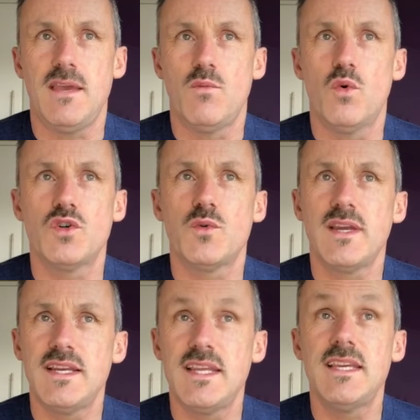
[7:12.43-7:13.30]
What do I
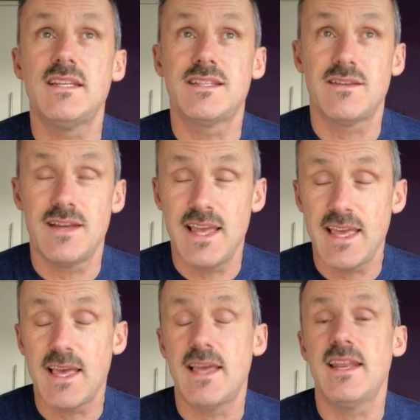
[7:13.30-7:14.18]
need to
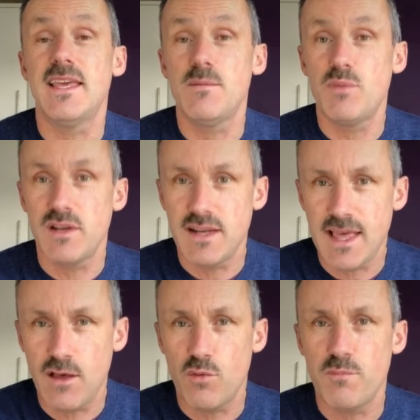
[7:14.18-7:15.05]
enable and
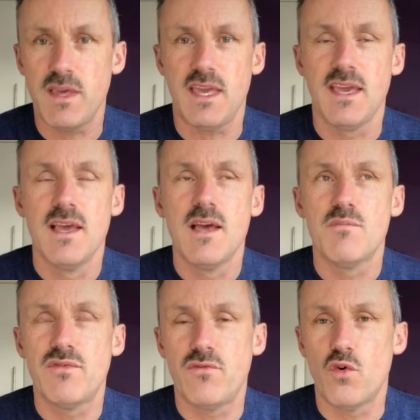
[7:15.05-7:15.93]
help me
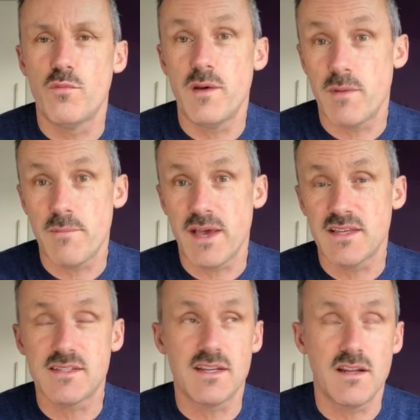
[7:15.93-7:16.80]
perform at my
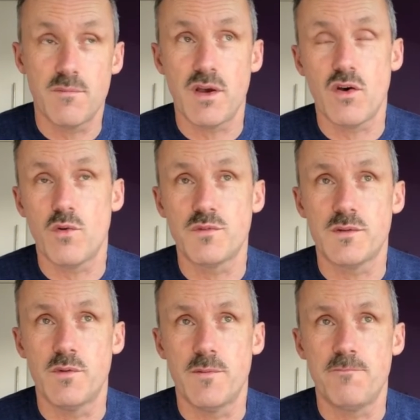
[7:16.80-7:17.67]
best and at my
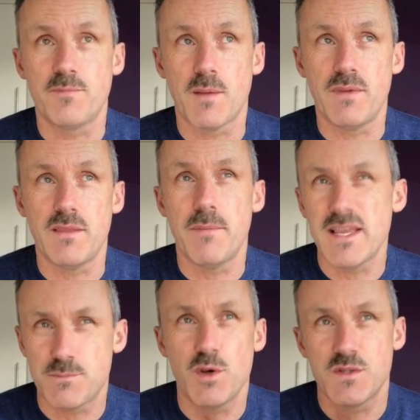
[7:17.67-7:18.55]
optimum and be the
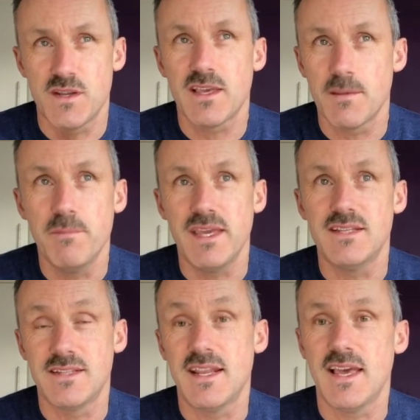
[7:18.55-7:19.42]
best person I can be
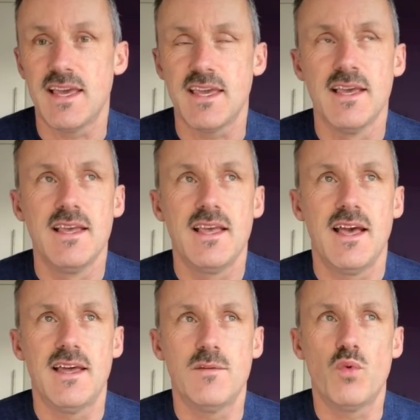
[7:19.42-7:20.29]
today?
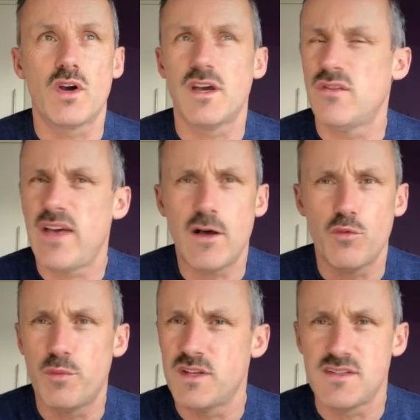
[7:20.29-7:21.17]
And what kind of
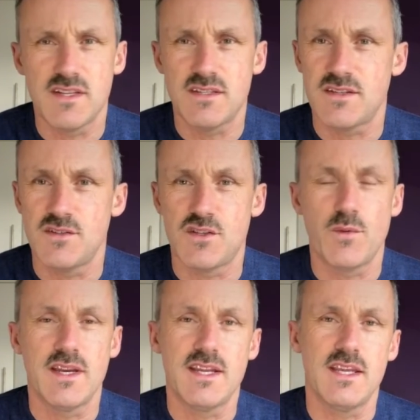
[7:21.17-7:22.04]
help and assistance do
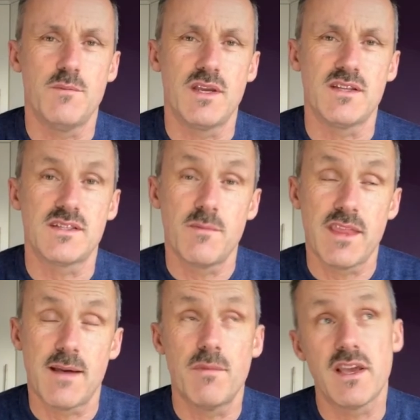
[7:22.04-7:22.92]
I need? Because some of
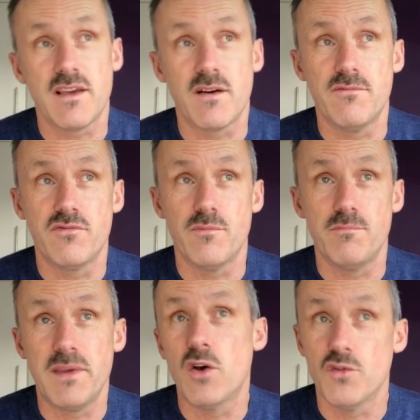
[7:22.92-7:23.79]
that might come from
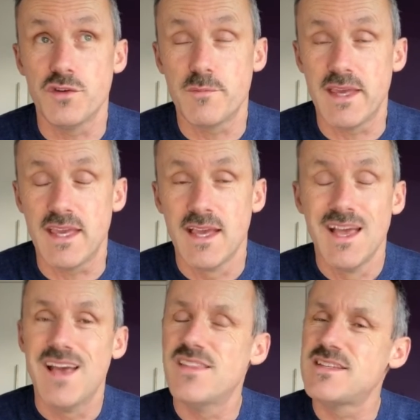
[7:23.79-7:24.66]
beyond me.
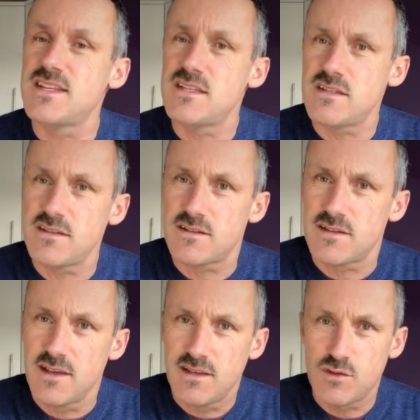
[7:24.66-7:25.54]
And this isn't
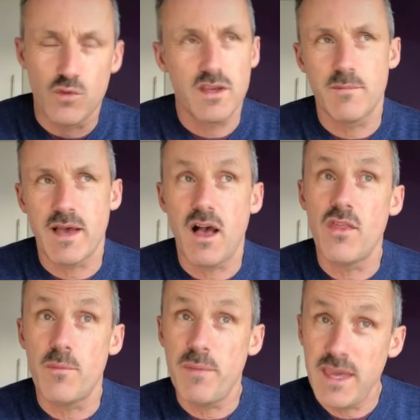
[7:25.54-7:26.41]
talking about
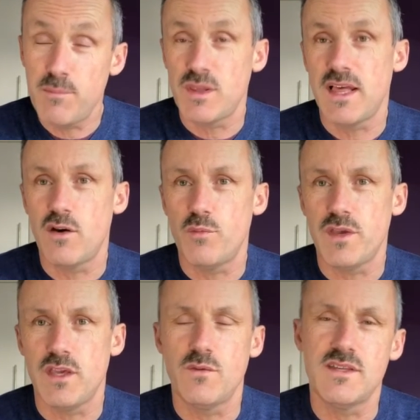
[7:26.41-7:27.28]
other people helping
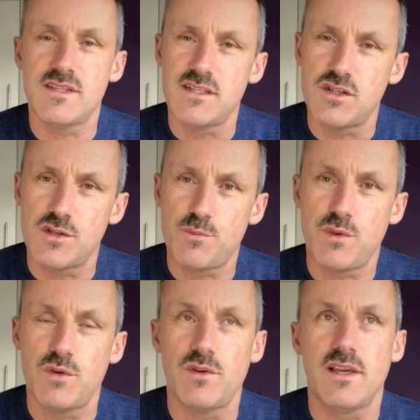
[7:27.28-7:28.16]
you. This is just
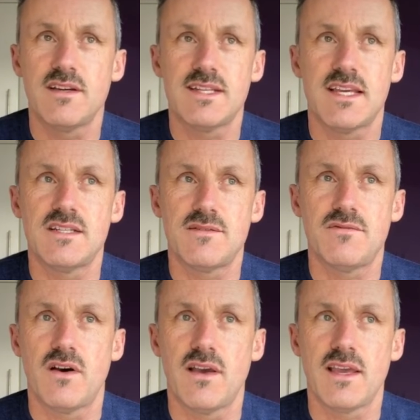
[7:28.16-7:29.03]
purely
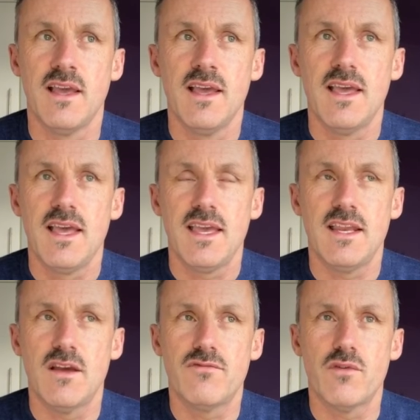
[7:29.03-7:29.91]
identifying,
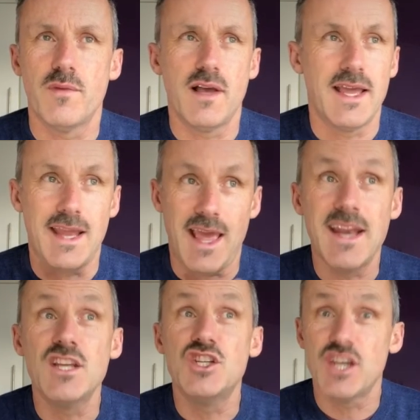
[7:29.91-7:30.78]
from an
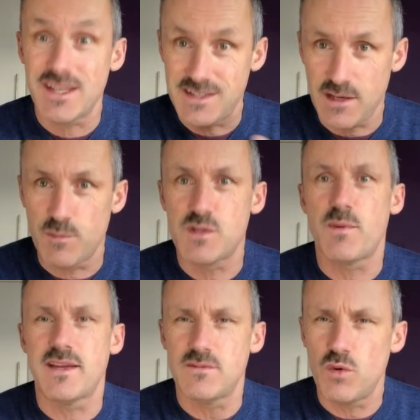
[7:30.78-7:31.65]
energetic
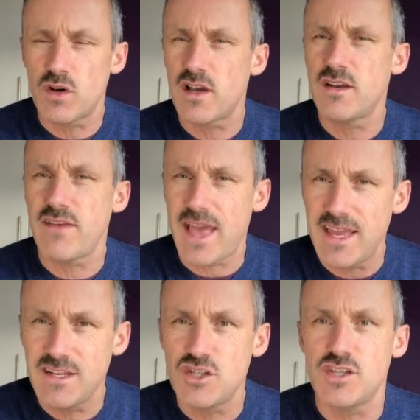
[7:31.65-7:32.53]
perspective, what kind of
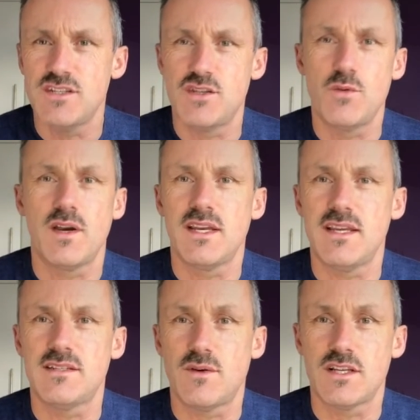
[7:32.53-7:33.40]
energies do I need
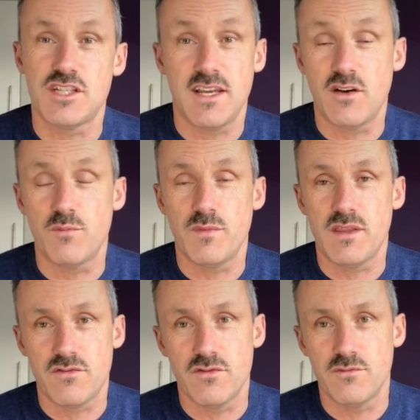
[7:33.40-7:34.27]
to actually help me
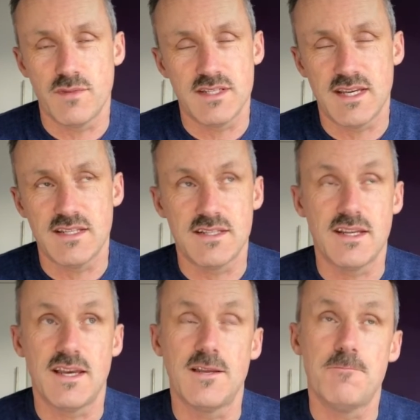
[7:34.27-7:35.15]
through my day to day?